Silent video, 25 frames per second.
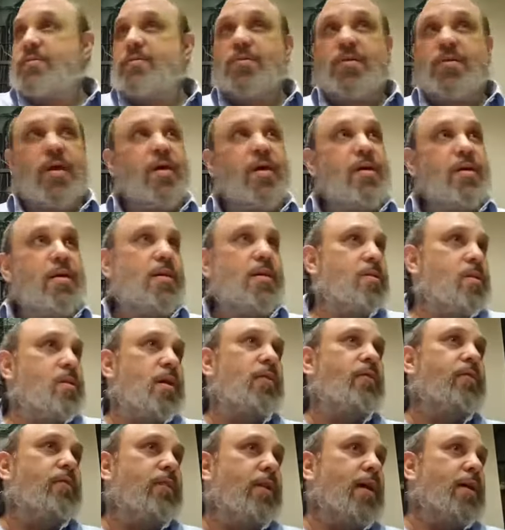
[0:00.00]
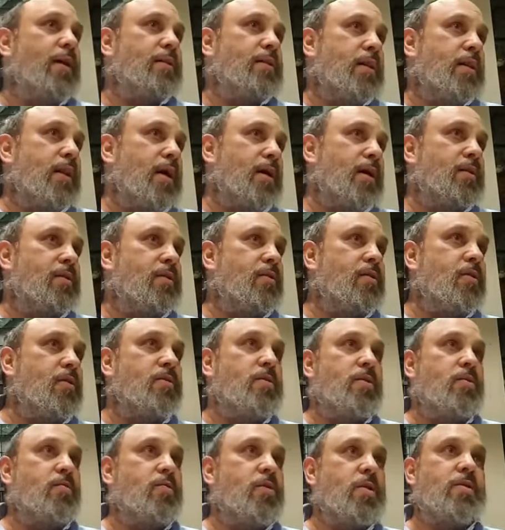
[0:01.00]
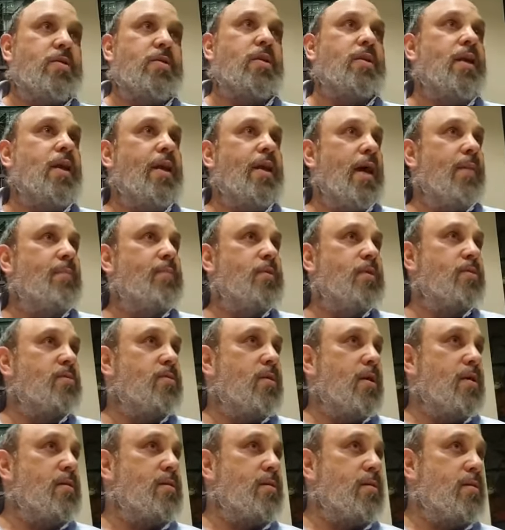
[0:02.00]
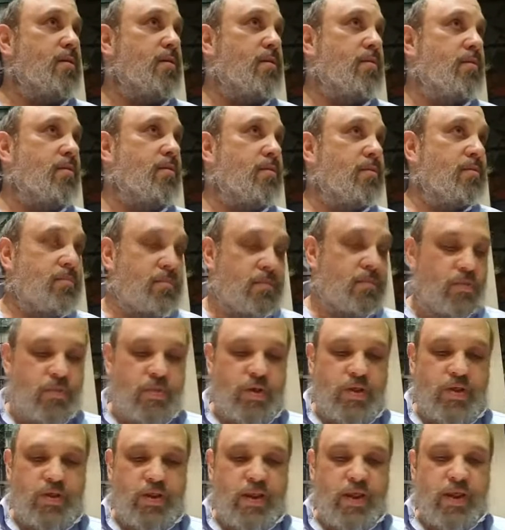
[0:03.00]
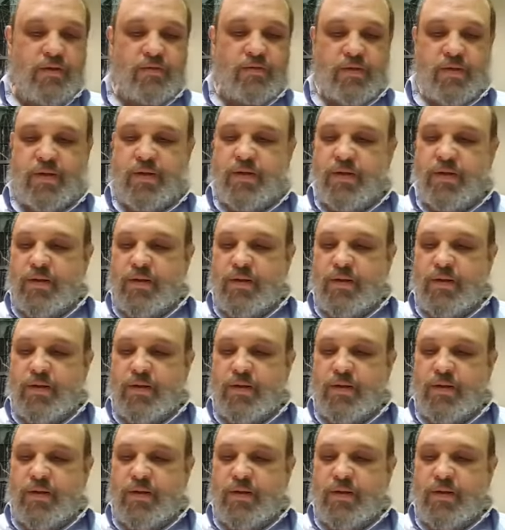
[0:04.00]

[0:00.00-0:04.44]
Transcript: they and they felt like you know the worst that can happen to us is to be slaves